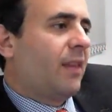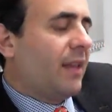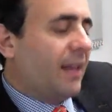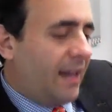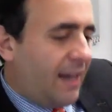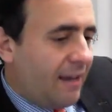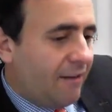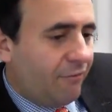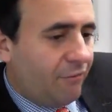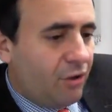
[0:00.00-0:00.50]

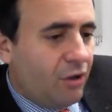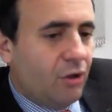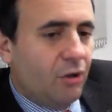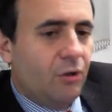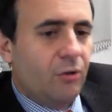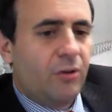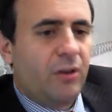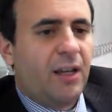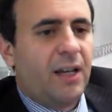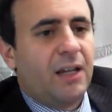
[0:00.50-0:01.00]
a
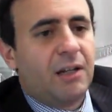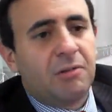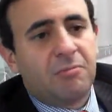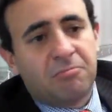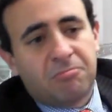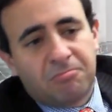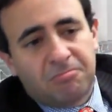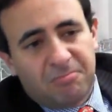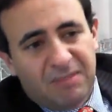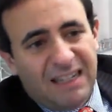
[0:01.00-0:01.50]
view that,
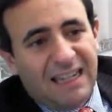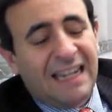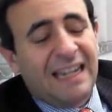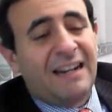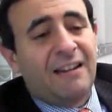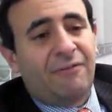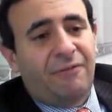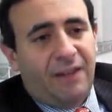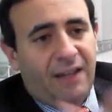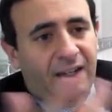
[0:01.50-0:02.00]
in
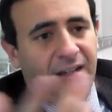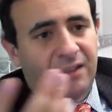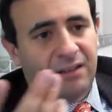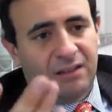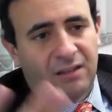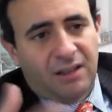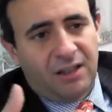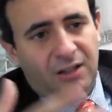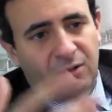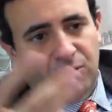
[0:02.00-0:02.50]
effect,
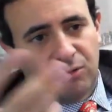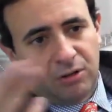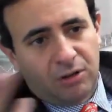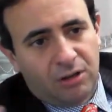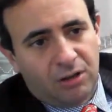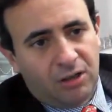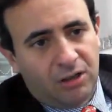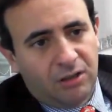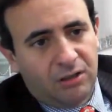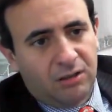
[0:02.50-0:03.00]
they
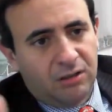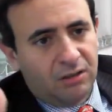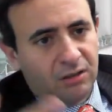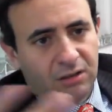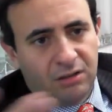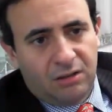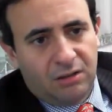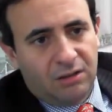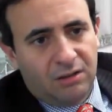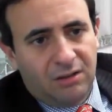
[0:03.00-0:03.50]
were
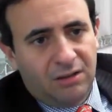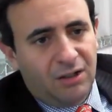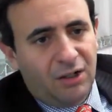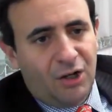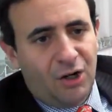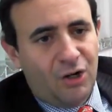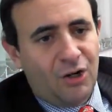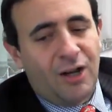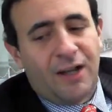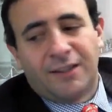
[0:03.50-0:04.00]

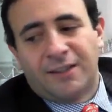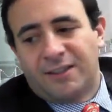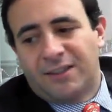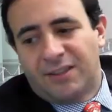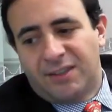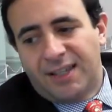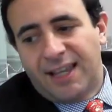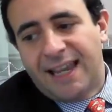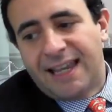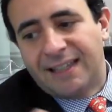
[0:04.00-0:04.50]
not
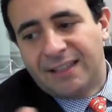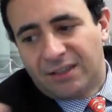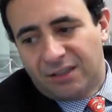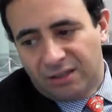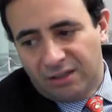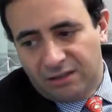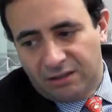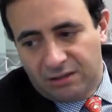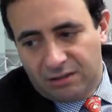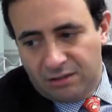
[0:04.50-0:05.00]

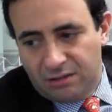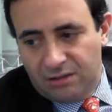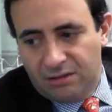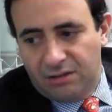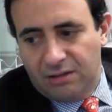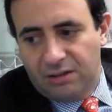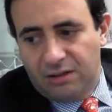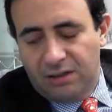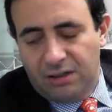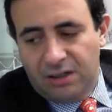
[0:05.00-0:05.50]
tainted
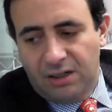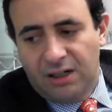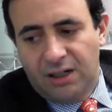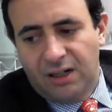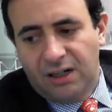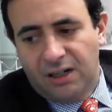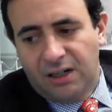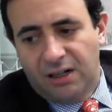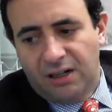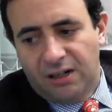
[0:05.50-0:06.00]

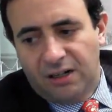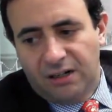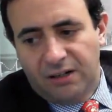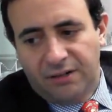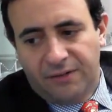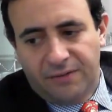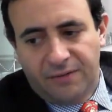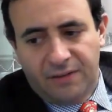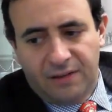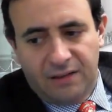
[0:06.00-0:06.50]

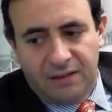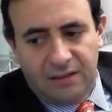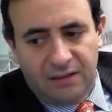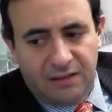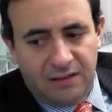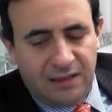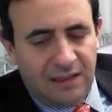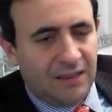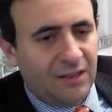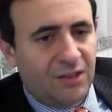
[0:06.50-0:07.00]

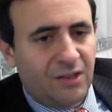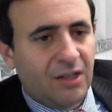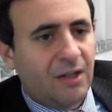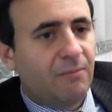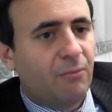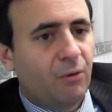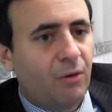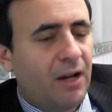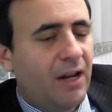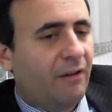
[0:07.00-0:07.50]
in
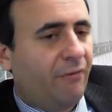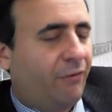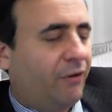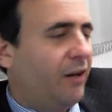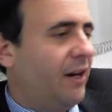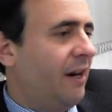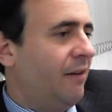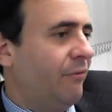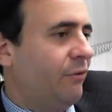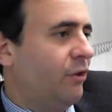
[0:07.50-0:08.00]
some way
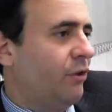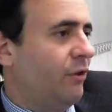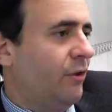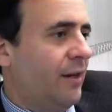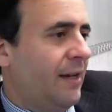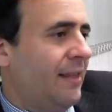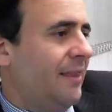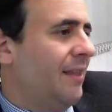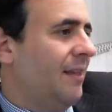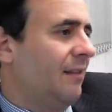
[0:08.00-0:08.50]
forever
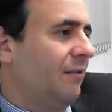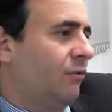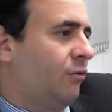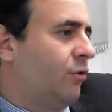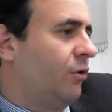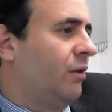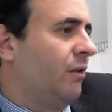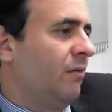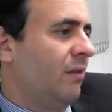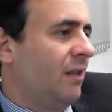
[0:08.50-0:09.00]
and then
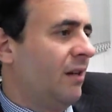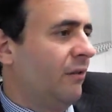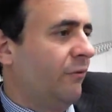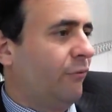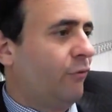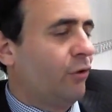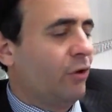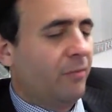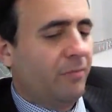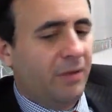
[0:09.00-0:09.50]
couldn't
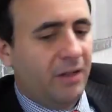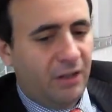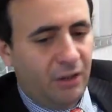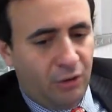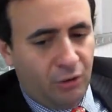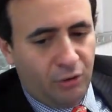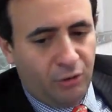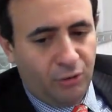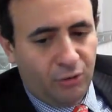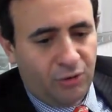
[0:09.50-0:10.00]
therefore be
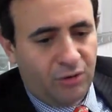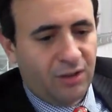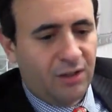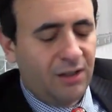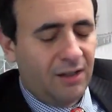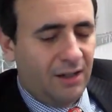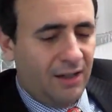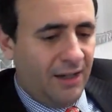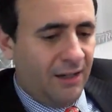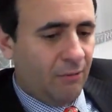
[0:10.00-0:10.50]
used
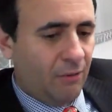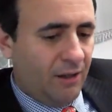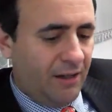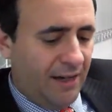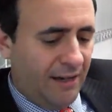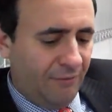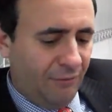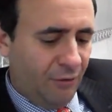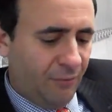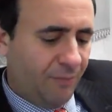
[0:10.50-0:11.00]
and what
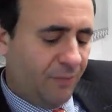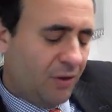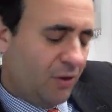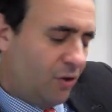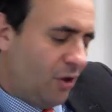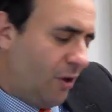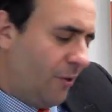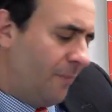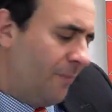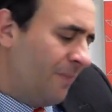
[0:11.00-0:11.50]
have you.
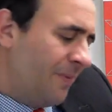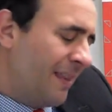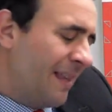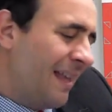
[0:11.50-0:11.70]
So